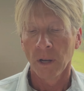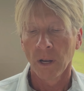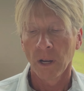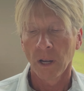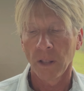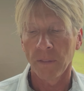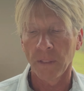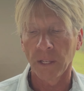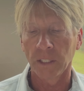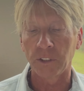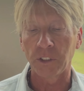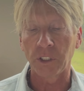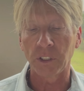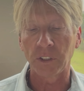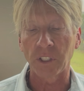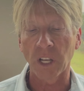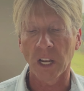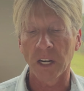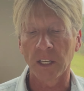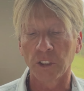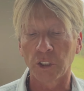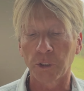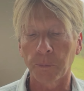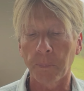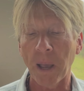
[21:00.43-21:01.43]
And then she
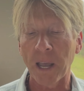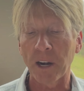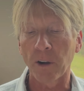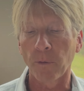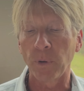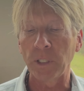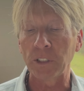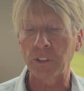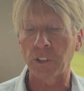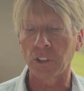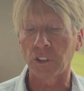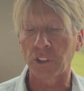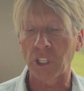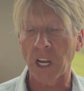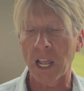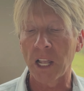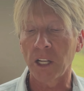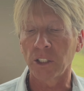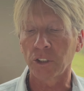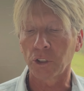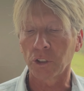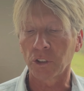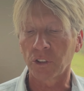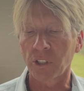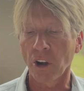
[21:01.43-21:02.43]
said, In spite of recent
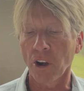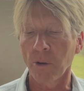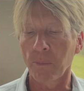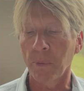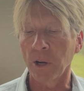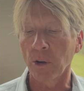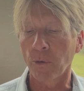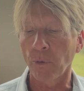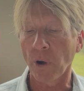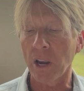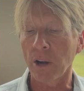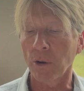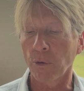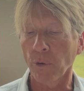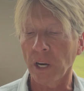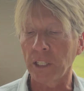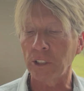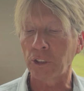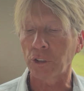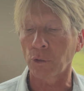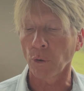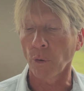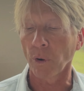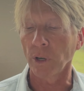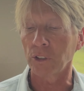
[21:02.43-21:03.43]
challenges, there have been great
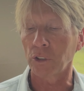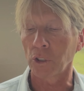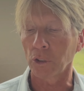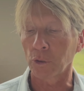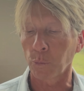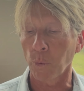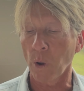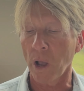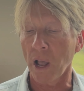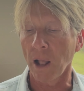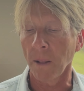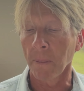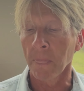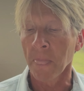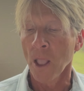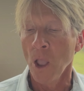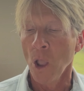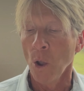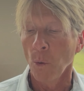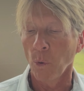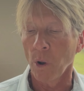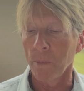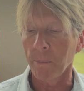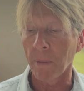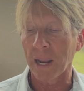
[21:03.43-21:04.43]
grace stories as well.
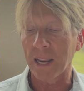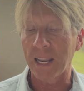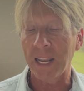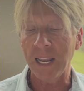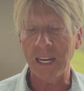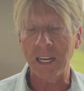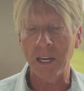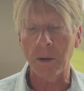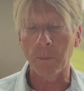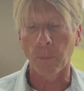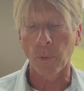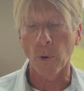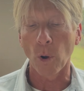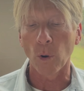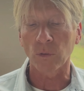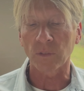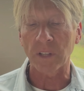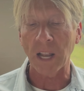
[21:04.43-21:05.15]
When my heating broke